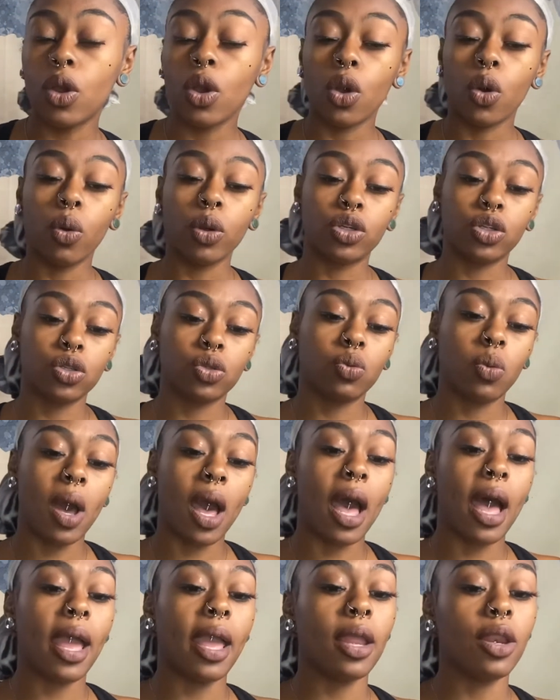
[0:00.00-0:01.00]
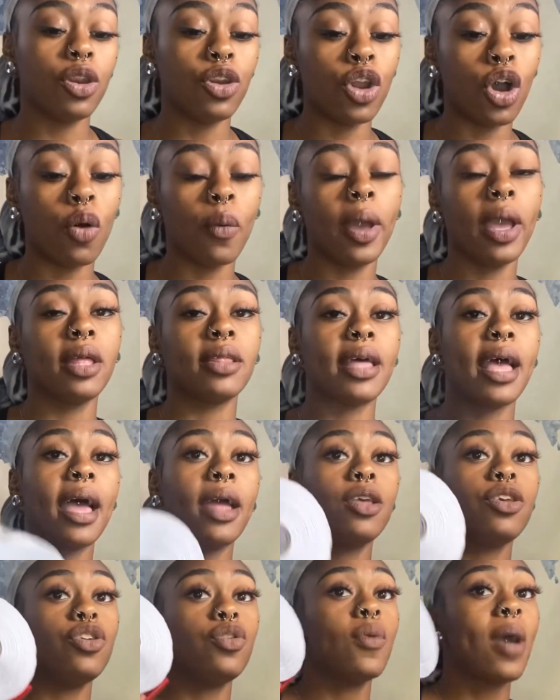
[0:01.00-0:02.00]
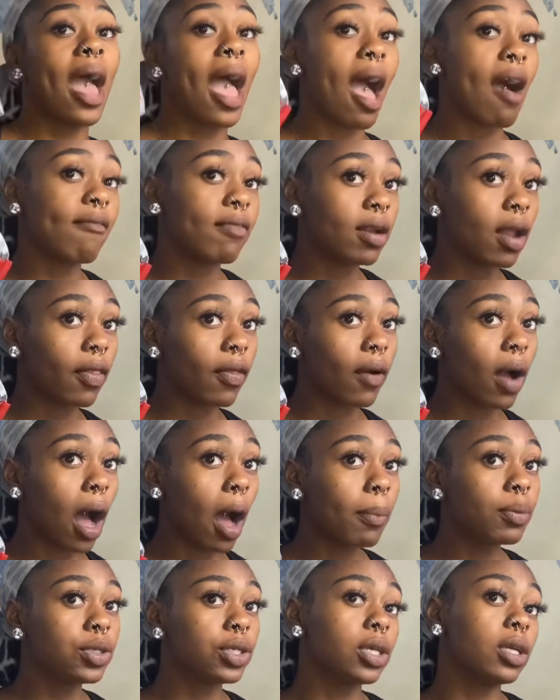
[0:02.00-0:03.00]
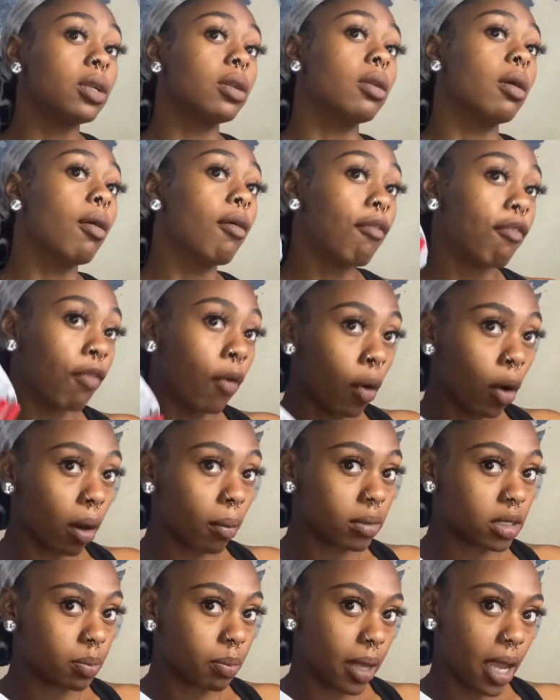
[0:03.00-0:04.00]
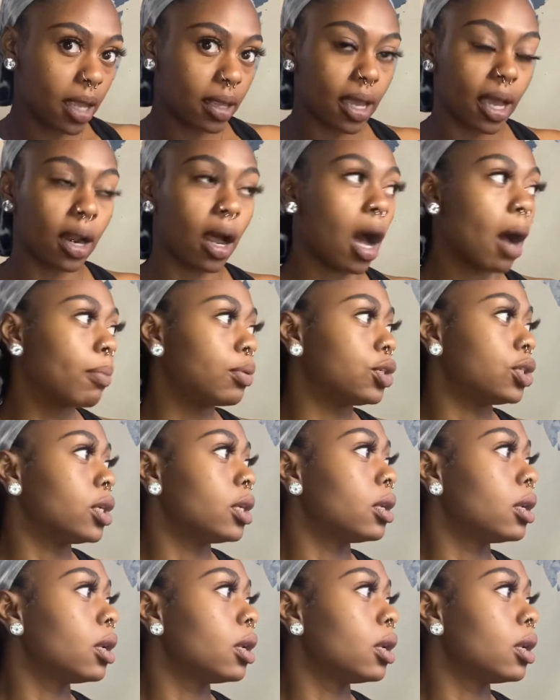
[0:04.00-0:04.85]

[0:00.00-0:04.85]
which is why knowing that you have another option, forms being that option.